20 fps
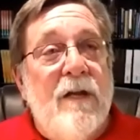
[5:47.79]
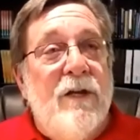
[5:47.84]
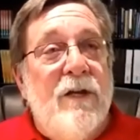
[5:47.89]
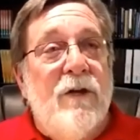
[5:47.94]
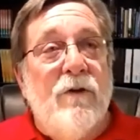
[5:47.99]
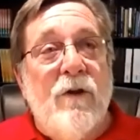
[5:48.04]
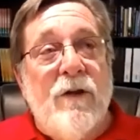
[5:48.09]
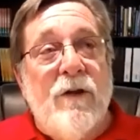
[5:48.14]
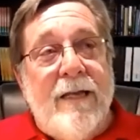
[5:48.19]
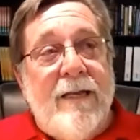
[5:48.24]

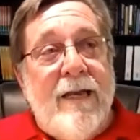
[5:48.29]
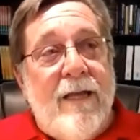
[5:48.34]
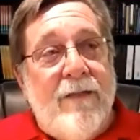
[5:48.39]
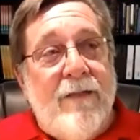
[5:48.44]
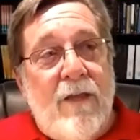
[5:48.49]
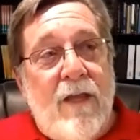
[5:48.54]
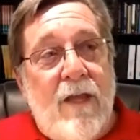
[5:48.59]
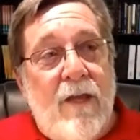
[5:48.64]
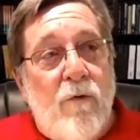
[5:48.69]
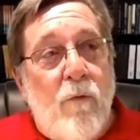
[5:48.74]
You're looking at
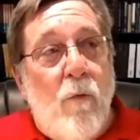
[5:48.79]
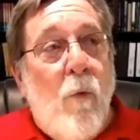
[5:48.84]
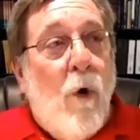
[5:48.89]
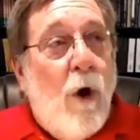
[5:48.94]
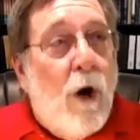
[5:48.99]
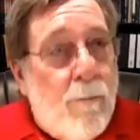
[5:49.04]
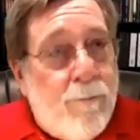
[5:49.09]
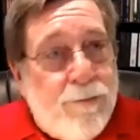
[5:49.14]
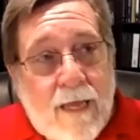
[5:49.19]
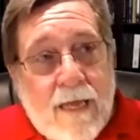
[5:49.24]
the
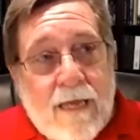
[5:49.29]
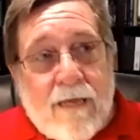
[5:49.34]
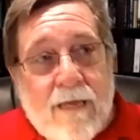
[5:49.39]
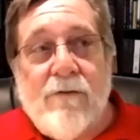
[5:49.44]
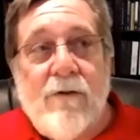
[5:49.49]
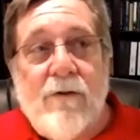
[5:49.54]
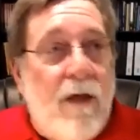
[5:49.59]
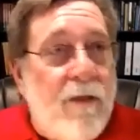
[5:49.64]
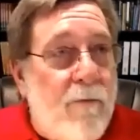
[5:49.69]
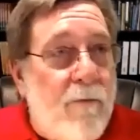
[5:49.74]

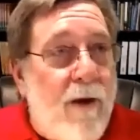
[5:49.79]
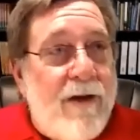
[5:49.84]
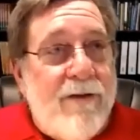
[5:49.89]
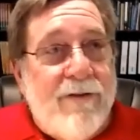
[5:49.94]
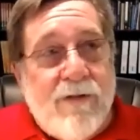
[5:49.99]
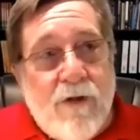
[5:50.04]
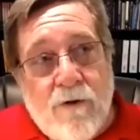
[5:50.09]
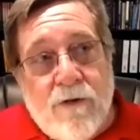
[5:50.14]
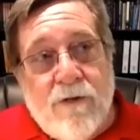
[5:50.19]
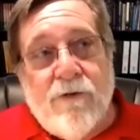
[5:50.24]
workplace,
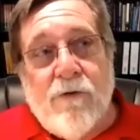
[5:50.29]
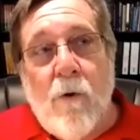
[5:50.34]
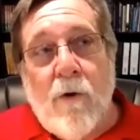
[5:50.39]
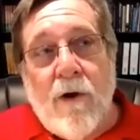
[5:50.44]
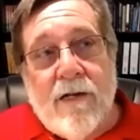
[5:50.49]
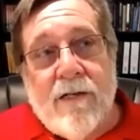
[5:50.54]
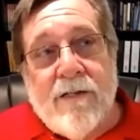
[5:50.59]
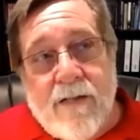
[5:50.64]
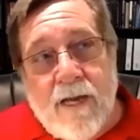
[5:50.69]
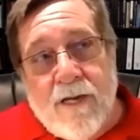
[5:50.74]
otherwise known as
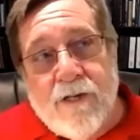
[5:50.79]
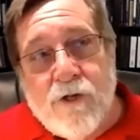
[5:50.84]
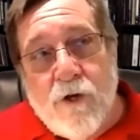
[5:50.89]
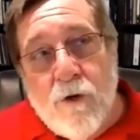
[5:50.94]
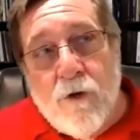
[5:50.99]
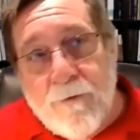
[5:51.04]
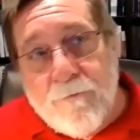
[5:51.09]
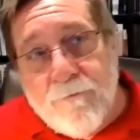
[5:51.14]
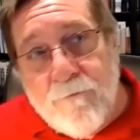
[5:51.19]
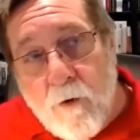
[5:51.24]

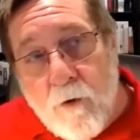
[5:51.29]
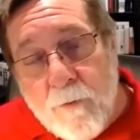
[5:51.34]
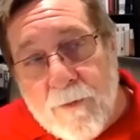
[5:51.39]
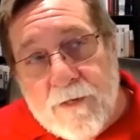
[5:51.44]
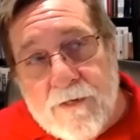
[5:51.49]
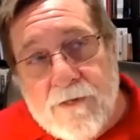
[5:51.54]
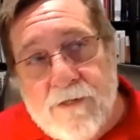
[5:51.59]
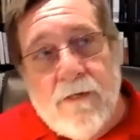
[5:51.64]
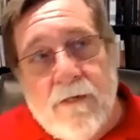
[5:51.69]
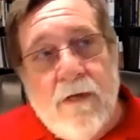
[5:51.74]
organizational
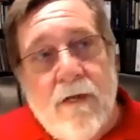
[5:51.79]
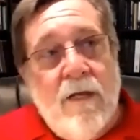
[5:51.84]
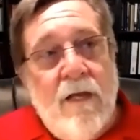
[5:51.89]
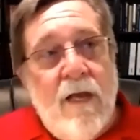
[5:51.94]
performance.